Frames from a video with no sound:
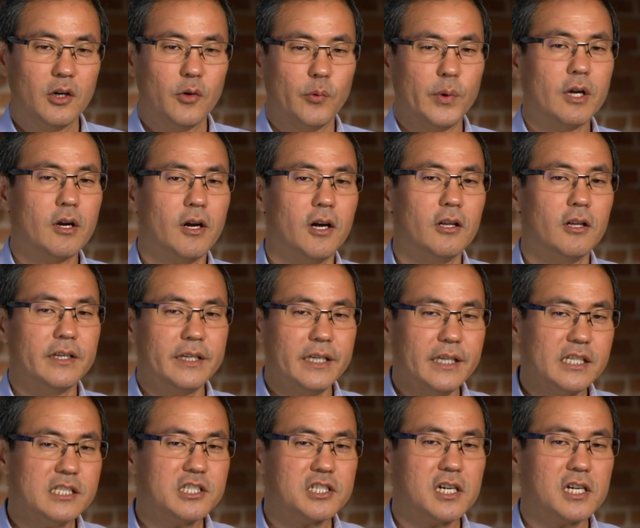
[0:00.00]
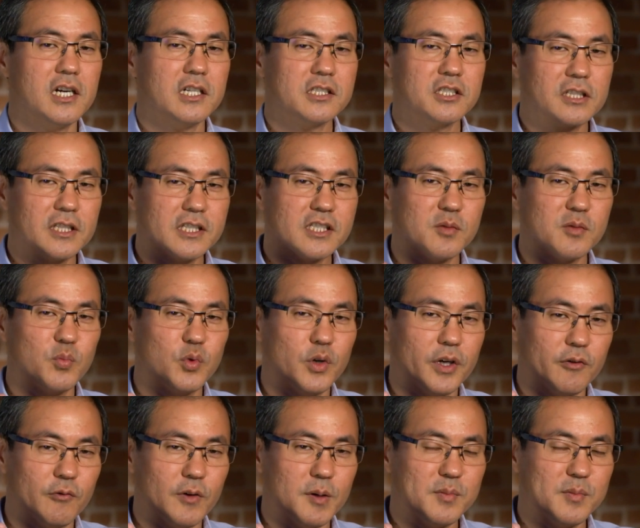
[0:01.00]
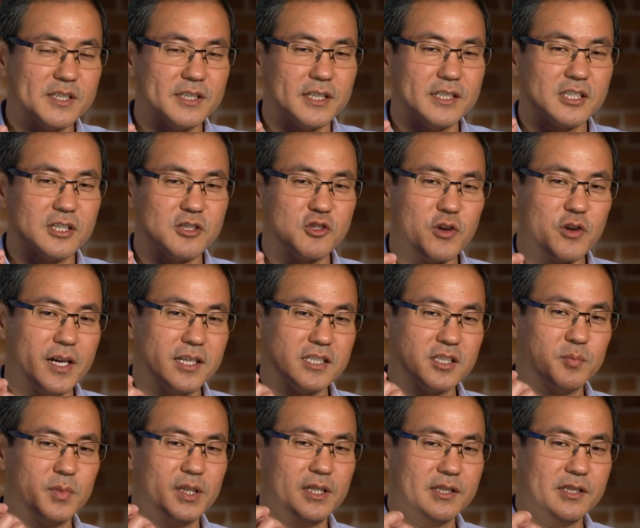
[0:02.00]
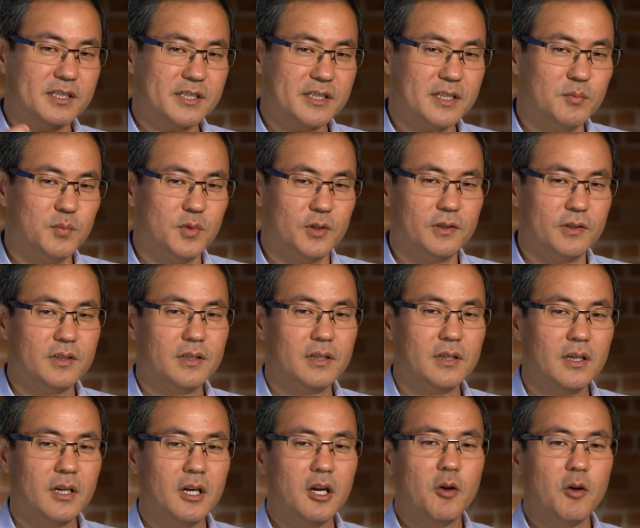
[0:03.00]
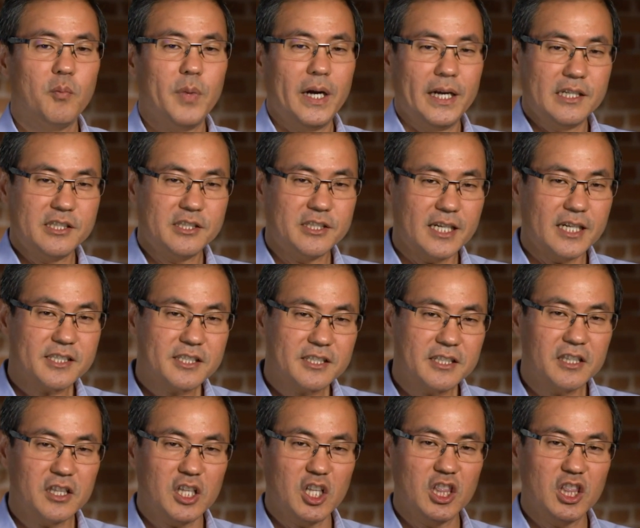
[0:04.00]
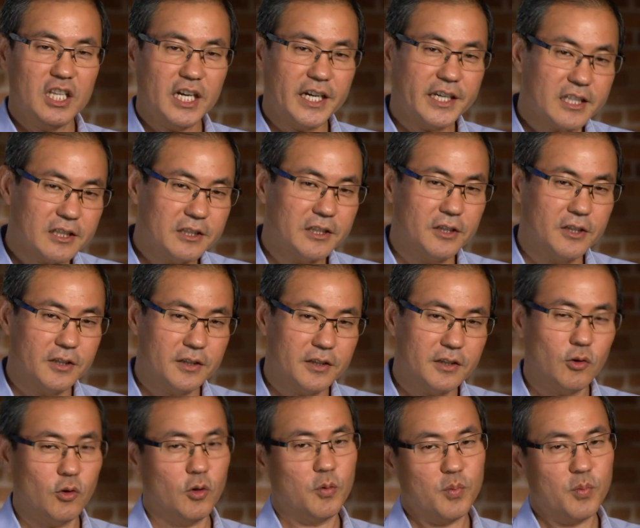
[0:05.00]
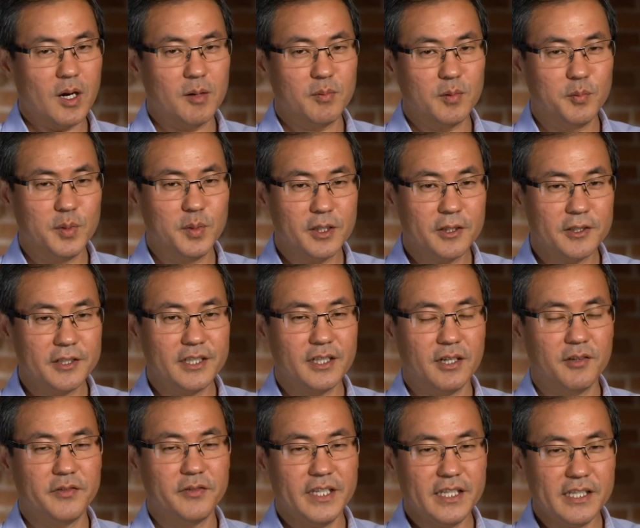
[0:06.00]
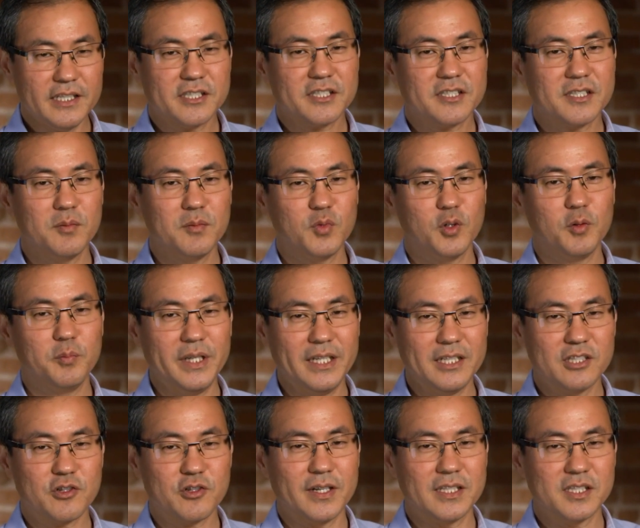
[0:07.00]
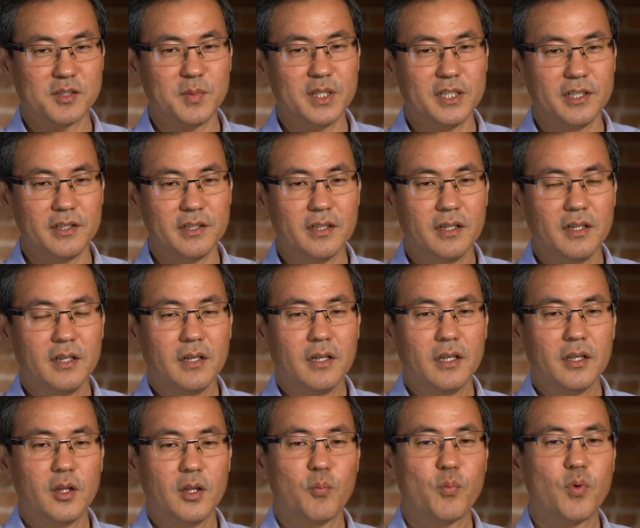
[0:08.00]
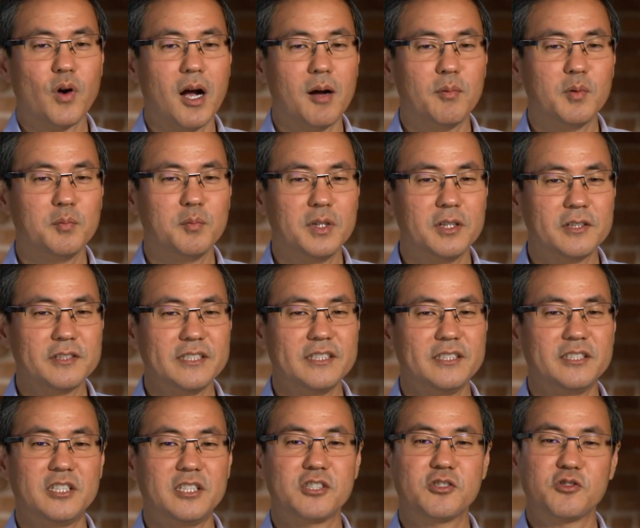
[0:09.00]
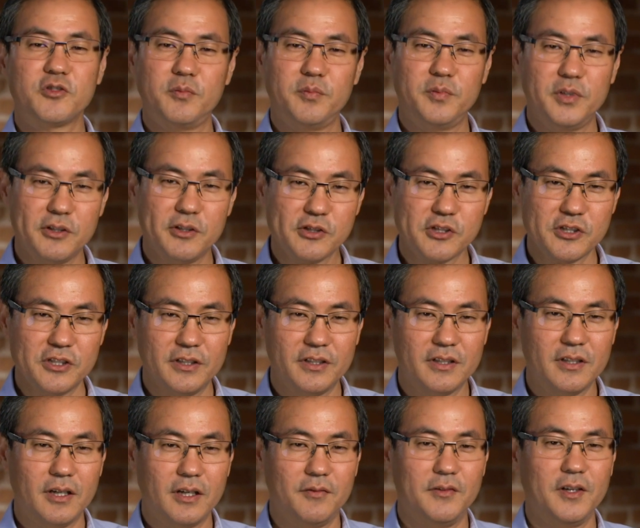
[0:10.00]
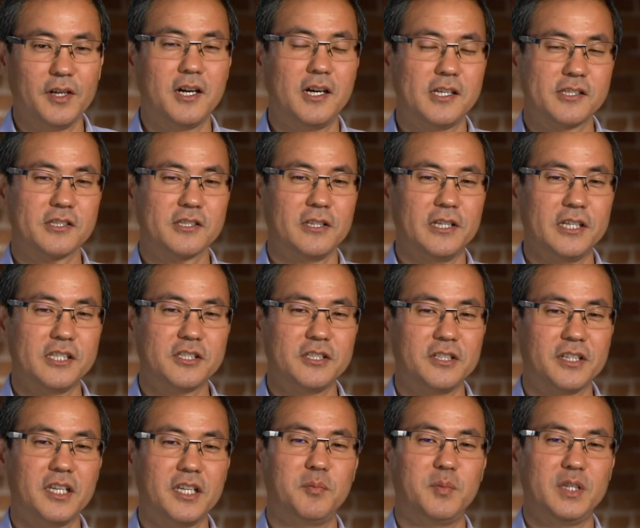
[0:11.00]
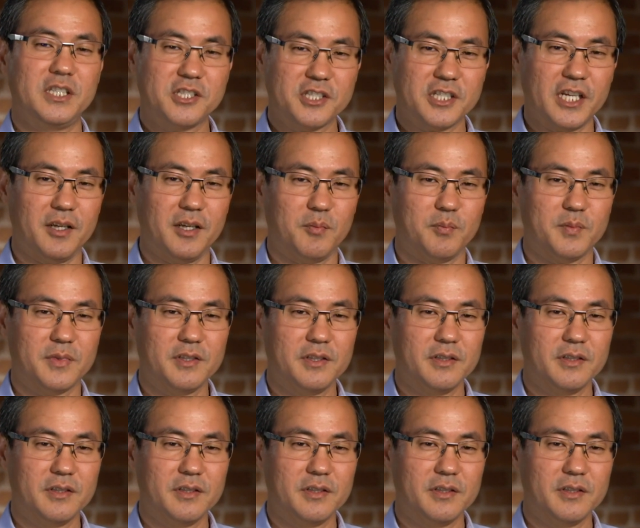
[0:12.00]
Recall, each constellation point represents a transmitted symbol. By adjusting the likelihood or probability of each symbol being transmitted, the probability distribution of the constellation can be shaped.